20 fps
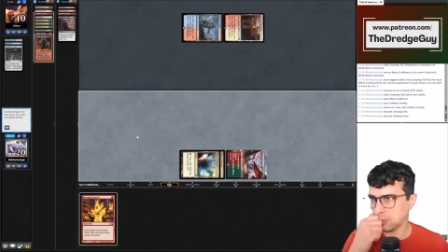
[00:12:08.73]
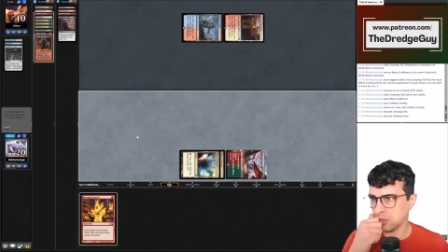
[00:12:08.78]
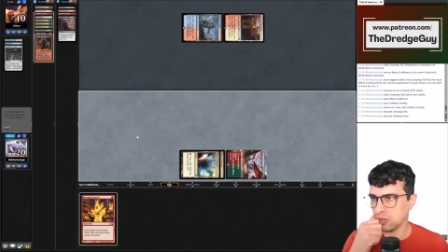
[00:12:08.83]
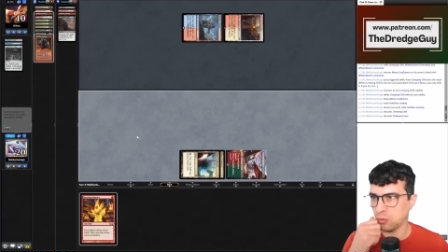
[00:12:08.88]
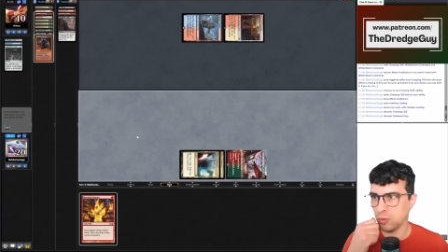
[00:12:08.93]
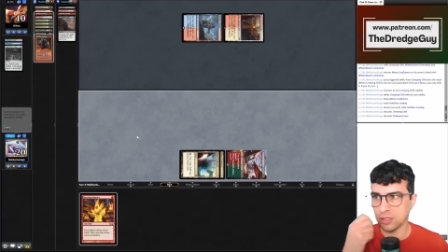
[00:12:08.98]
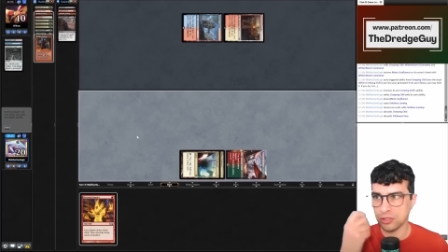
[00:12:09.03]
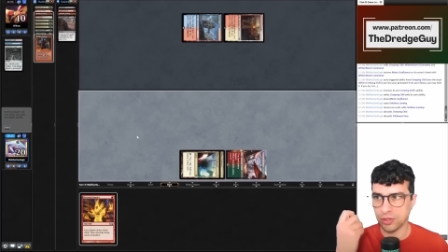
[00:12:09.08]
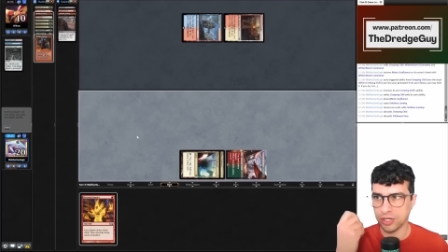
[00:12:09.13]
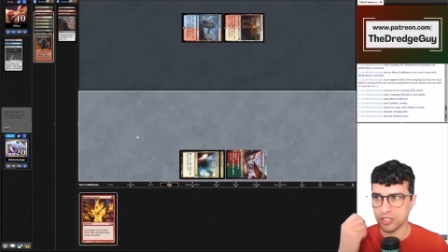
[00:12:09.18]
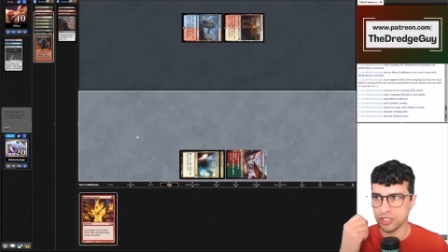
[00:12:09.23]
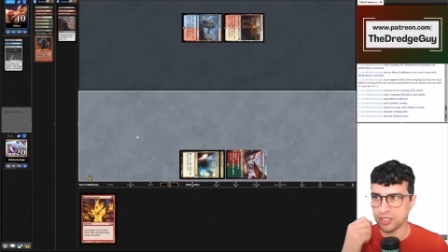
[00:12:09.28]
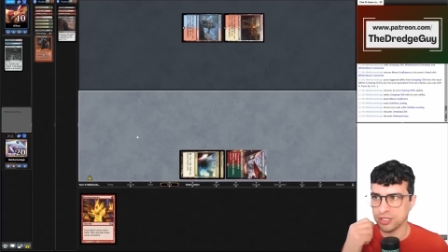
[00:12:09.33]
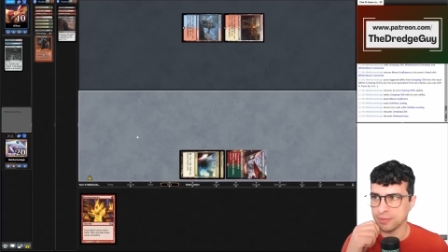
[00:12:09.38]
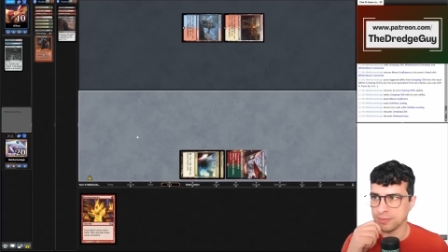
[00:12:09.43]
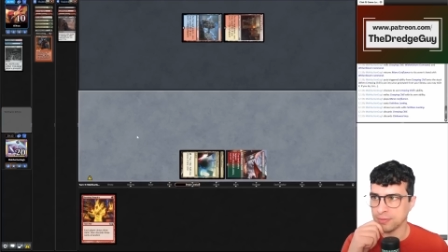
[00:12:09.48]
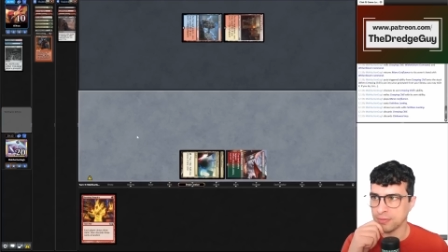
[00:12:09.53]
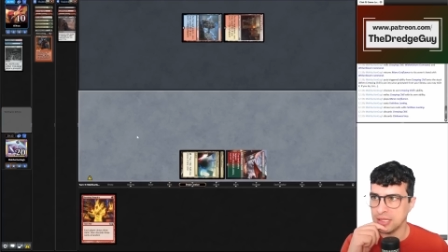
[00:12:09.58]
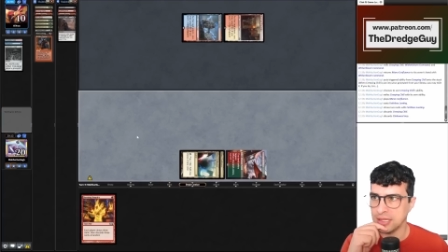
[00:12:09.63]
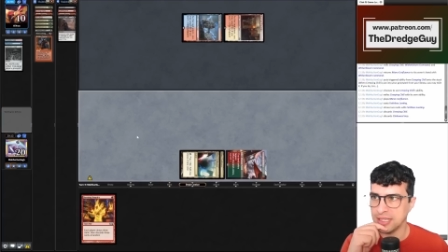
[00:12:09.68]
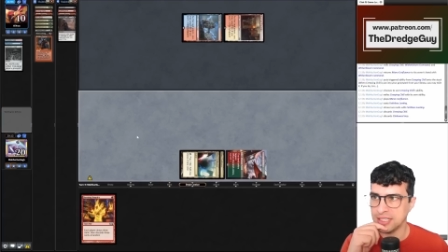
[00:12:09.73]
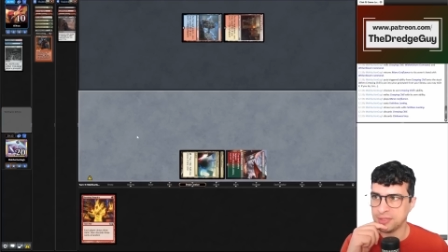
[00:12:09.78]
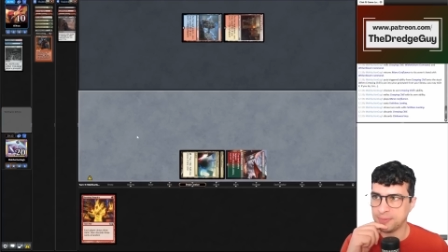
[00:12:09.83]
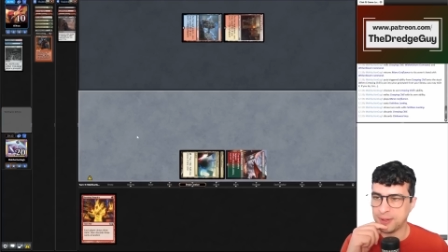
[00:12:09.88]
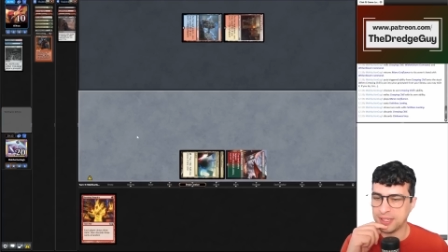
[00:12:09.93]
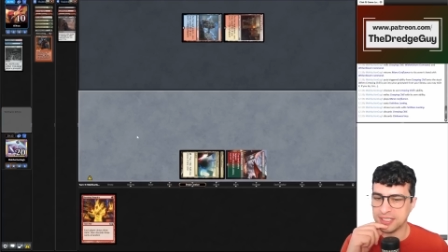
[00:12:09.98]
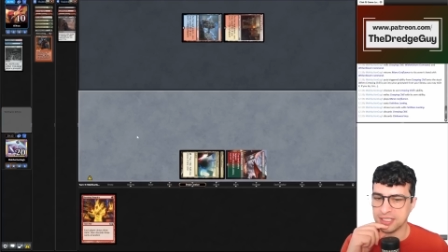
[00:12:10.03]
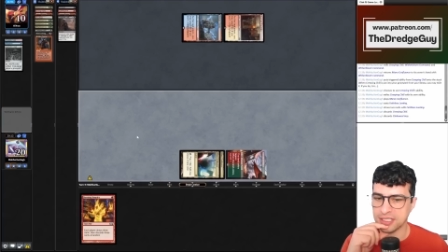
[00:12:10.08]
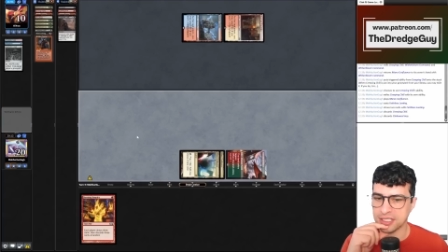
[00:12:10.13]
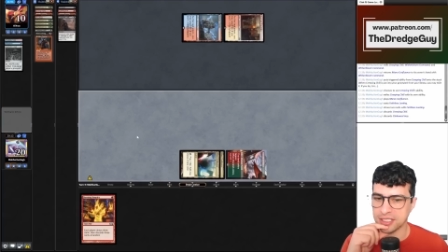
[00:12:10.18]
1 dredger. Let's
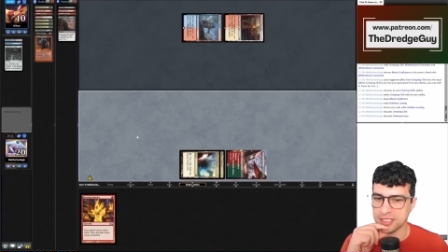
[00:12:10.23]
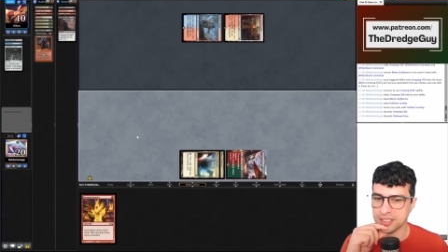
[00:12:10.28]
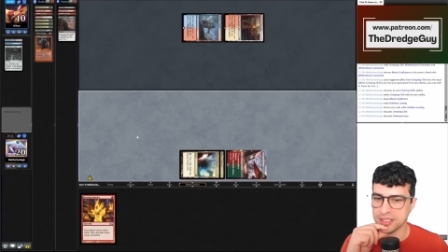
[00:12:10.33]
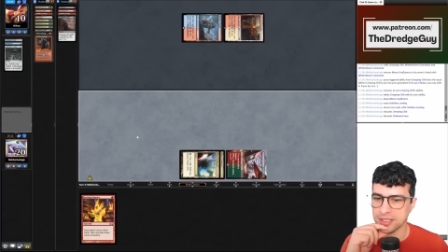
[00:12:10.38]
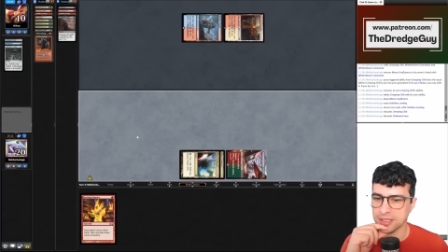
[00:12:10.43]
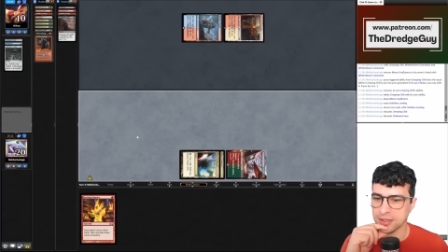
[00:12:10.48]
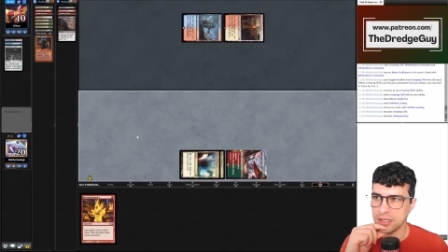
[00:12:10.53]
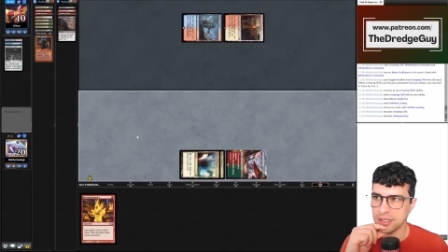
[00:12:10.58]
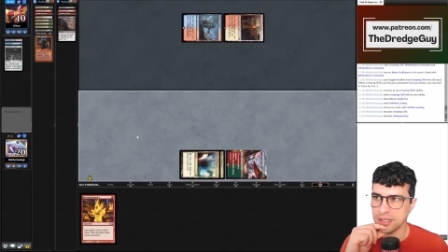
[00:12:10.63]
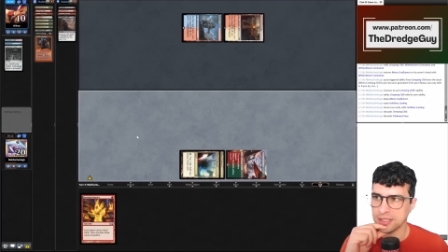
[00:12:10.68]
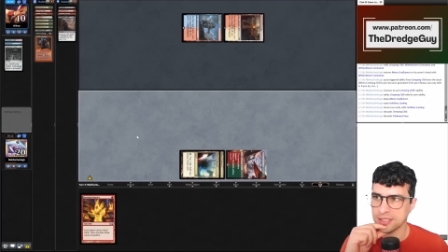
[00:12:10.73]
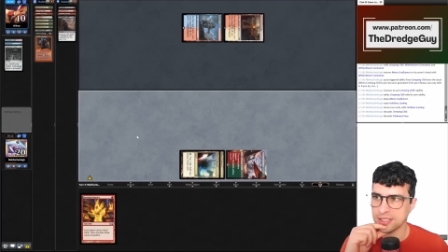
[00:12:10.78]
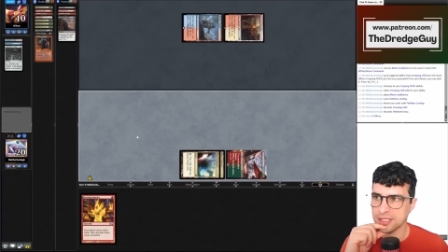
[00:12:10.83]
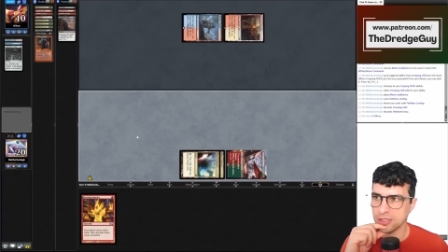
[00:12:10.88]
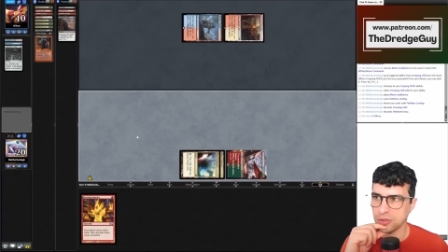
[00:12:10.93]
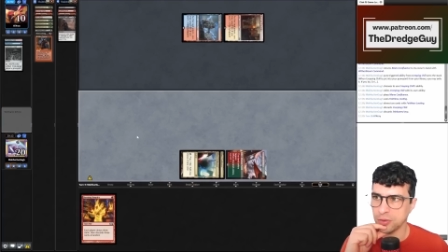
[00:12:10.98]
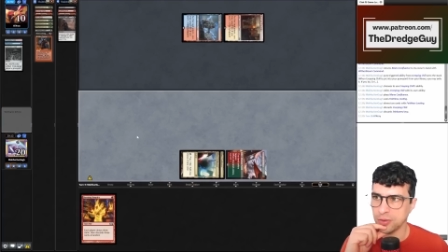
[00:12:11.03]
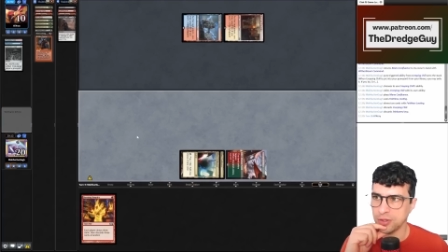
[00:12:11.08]
pass a turn. Next turn